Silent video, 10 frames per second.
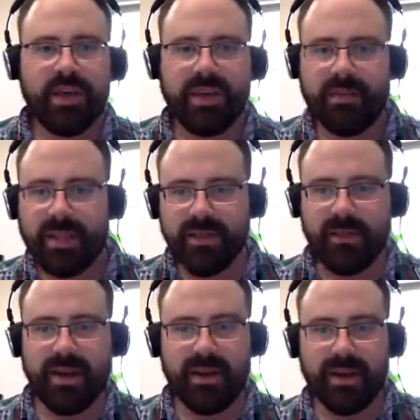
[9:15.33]
Give me some
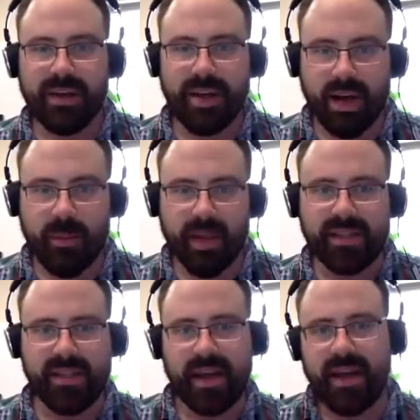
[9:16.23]
good comments
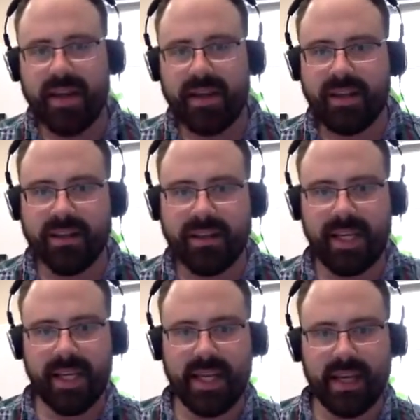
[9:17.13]
and
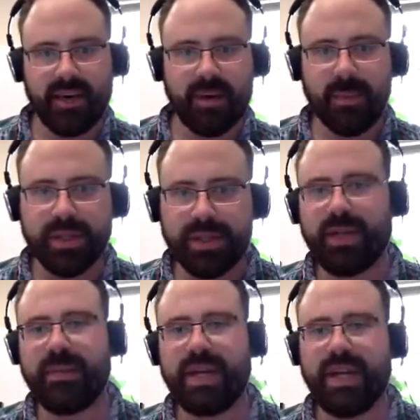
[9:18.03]
tea on Milkshake
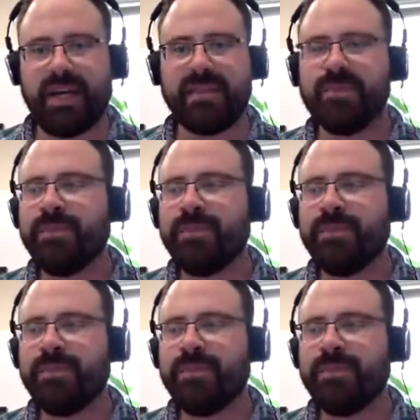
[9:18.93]
Mondays.